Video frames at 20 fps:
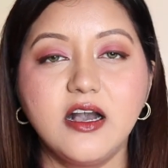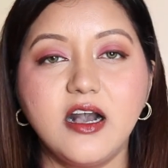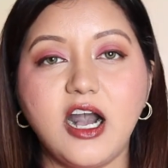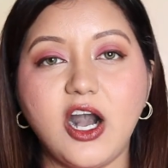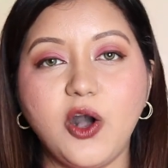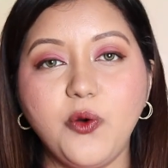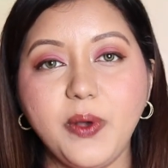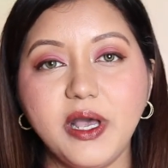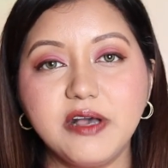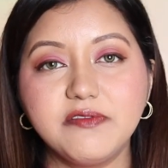
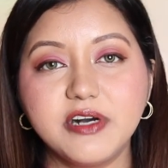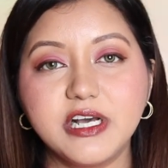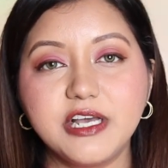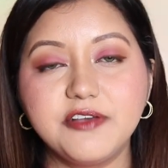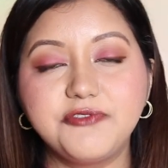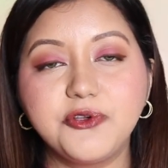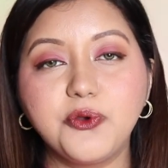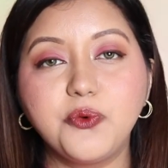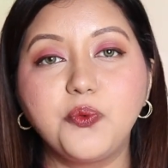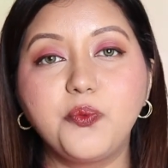However,
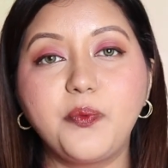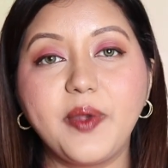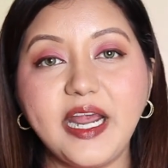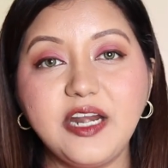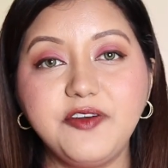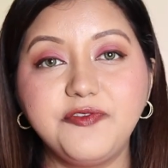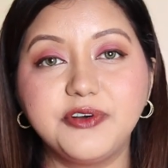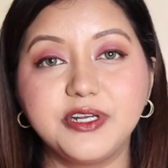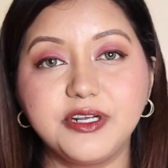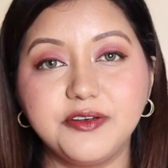if you
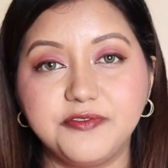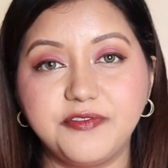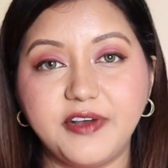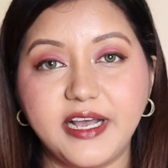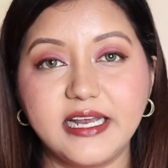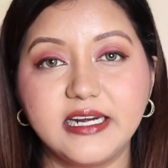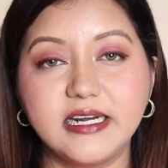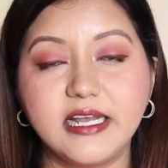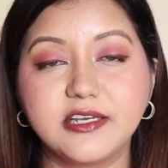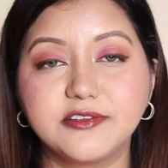wait for a
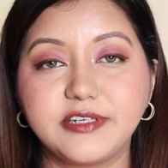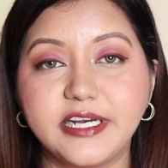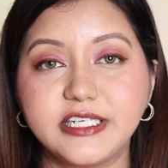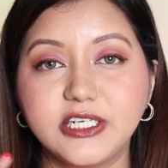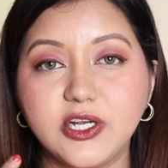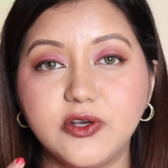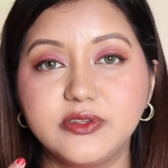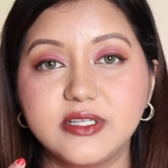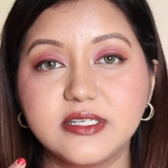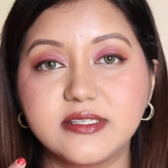while, like right
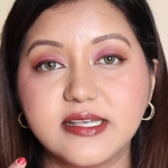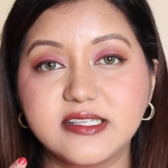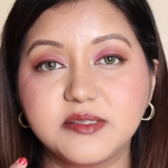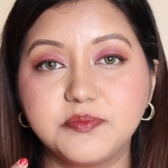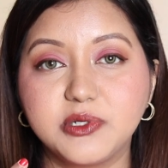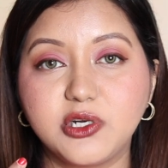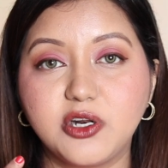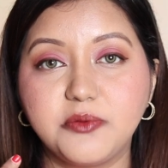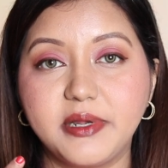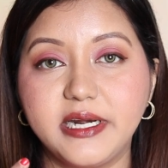now this has
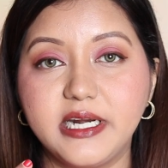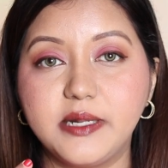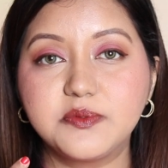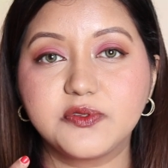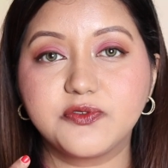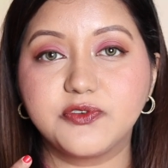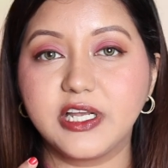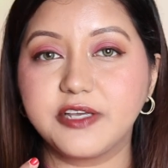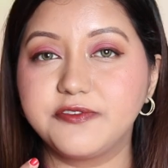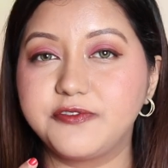been on my lips
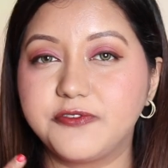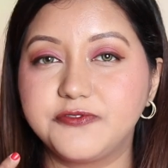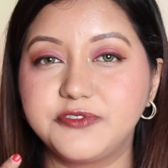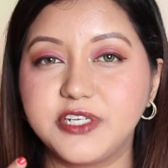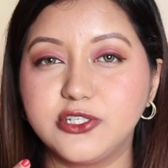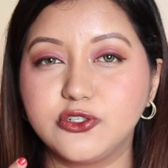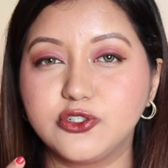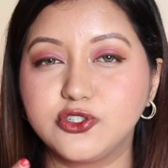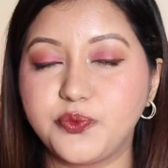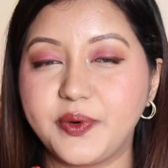for like
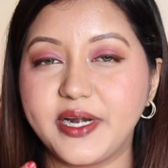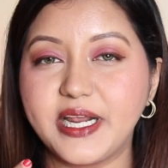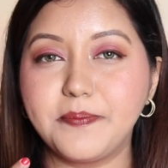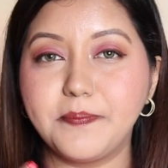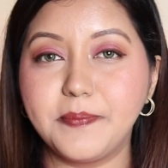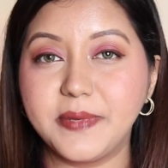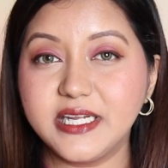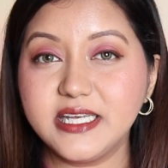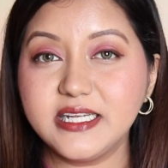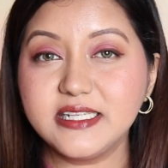15 to 20
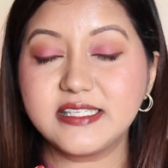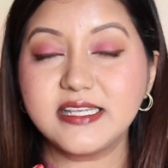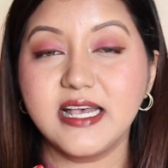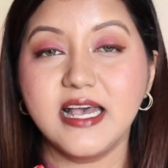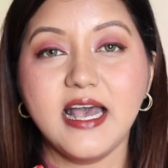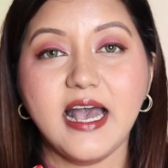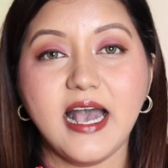minutes